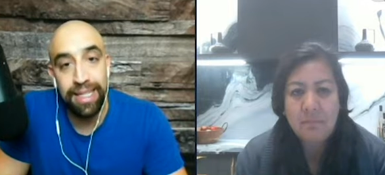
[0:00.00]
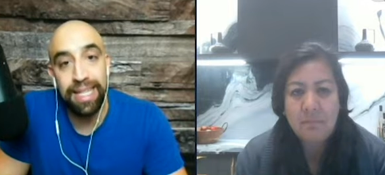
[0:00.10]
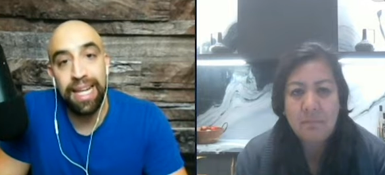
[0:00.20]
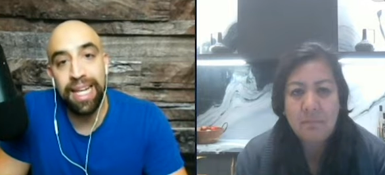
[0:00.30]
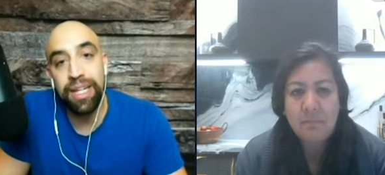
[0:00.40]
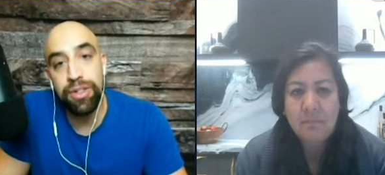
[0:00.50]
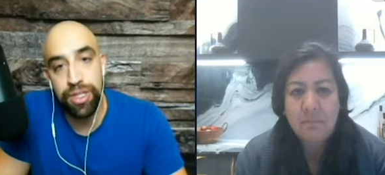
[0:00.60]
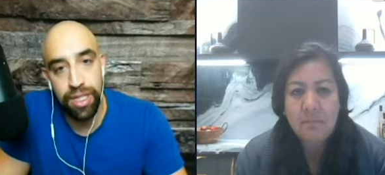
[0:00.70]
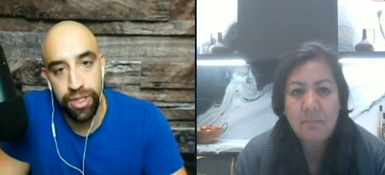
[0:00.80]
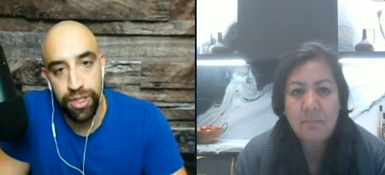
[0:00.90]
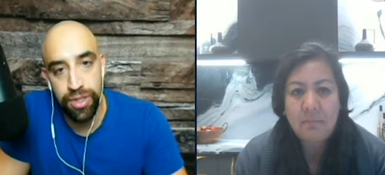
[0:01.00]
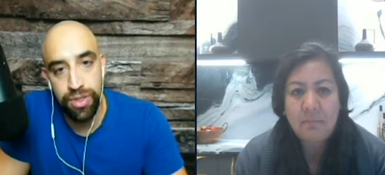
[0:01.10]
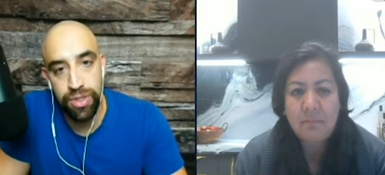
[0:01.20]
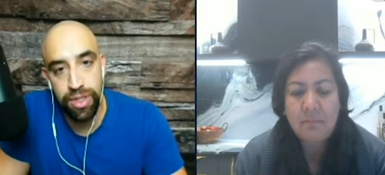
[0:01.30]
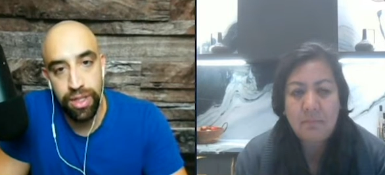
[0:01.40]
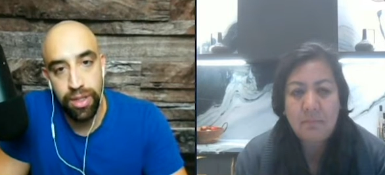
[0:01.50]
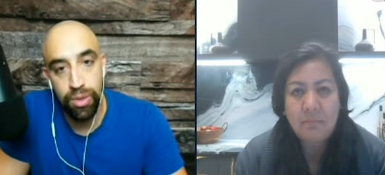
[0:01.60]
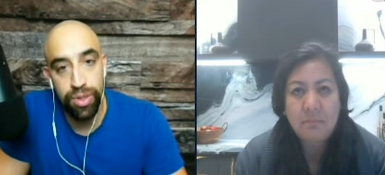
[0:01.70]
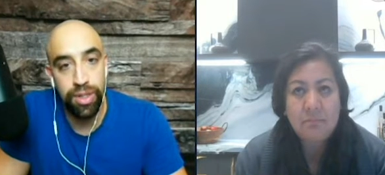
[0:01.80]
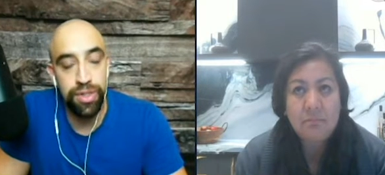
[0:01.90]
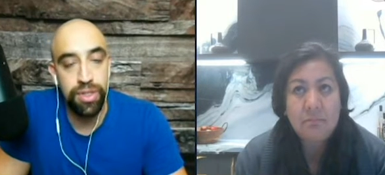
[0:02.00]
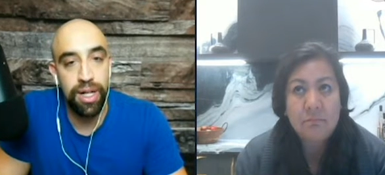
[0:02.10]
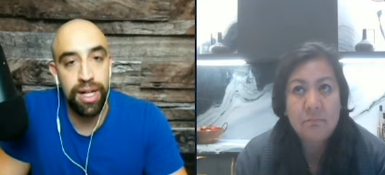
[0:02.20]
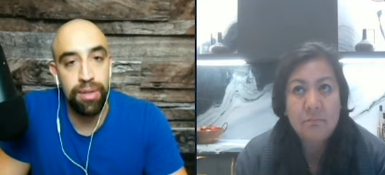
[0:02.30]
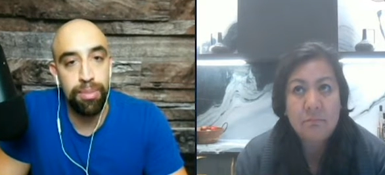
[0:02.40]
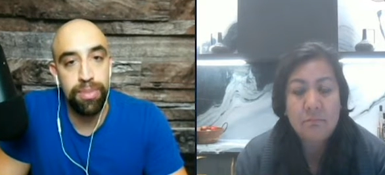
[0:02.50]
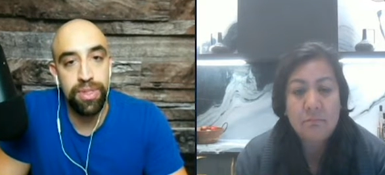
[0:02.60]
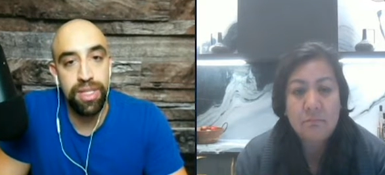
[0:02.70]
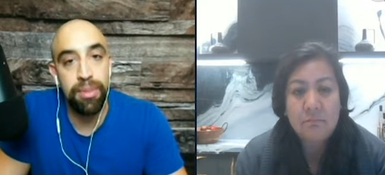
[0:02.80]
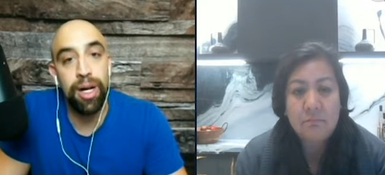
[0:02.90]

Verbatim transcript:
Speaker 1: the later stages or does tile somehow